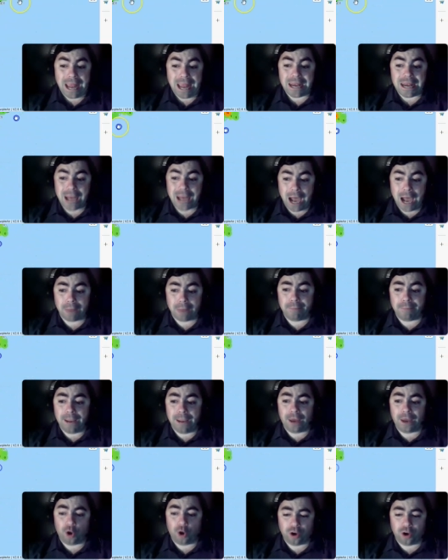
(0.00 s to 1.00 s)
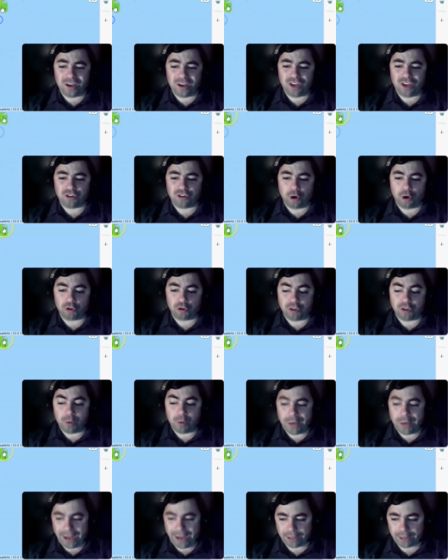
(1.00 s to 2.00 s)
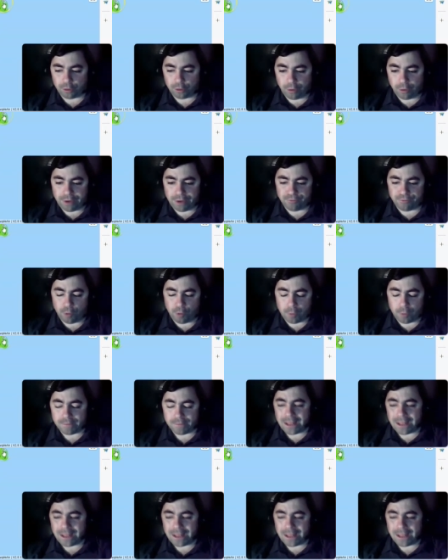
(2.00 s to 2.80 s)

Not bad on the East Coast today. We had the rainfall.